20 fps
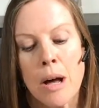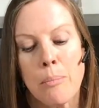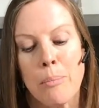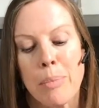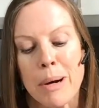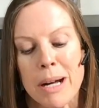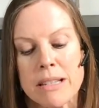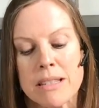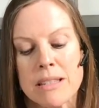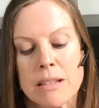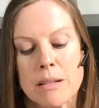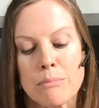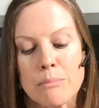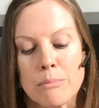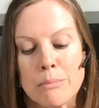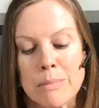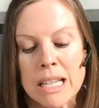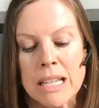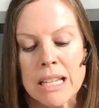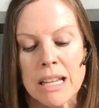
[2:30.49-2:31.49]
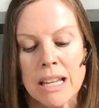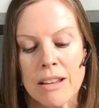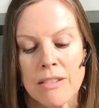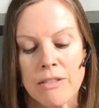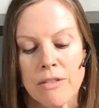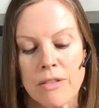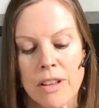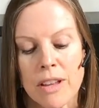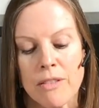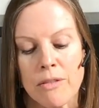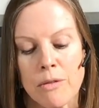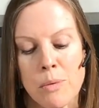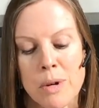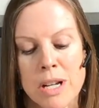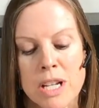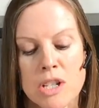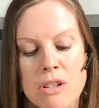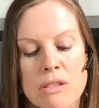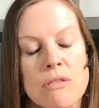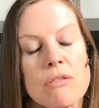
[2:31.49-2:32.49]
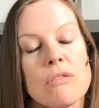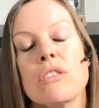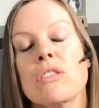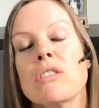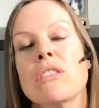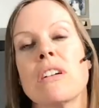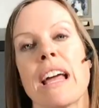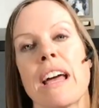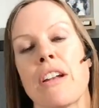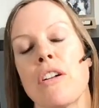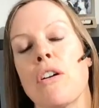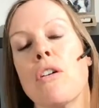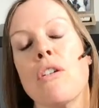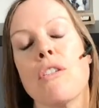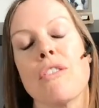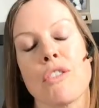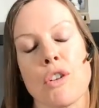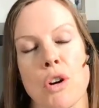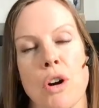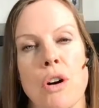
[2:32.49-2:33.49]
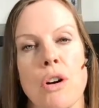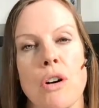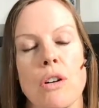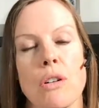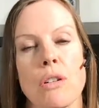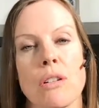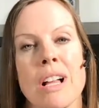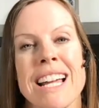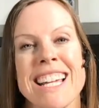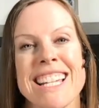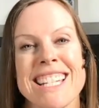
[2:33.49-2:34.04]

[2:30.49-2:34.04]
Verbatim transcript: but to me if if we just look at overall